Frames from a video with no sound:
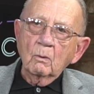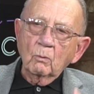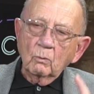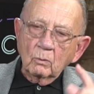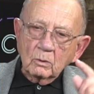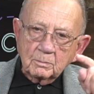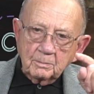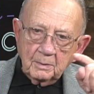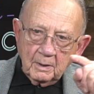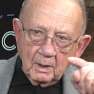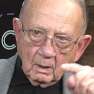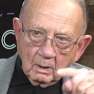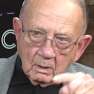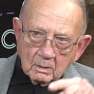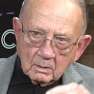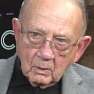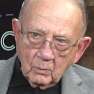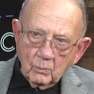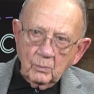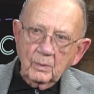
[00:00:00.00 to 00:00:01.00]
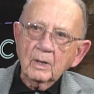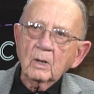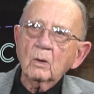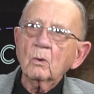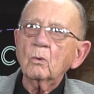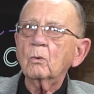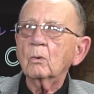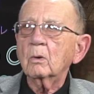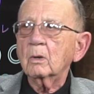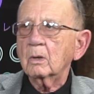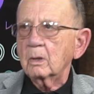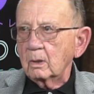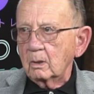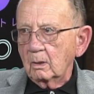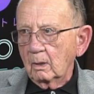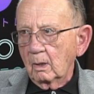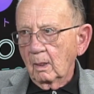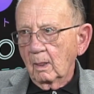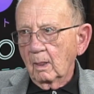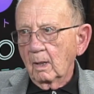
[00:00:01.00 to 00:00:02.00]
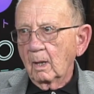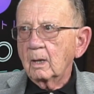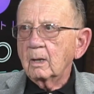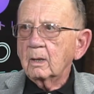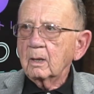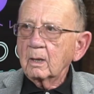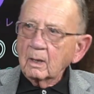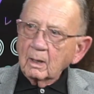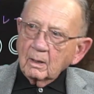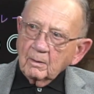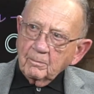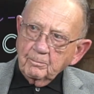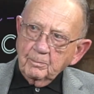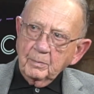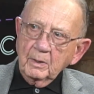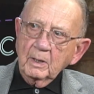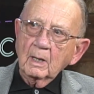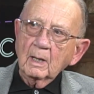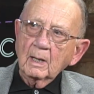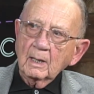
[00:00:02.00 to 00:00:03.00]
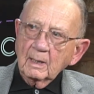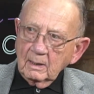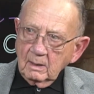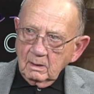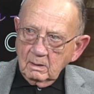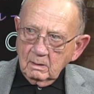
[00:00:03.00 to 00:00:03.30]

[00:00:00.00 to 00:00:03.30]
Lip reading: was because I recorded the FBI.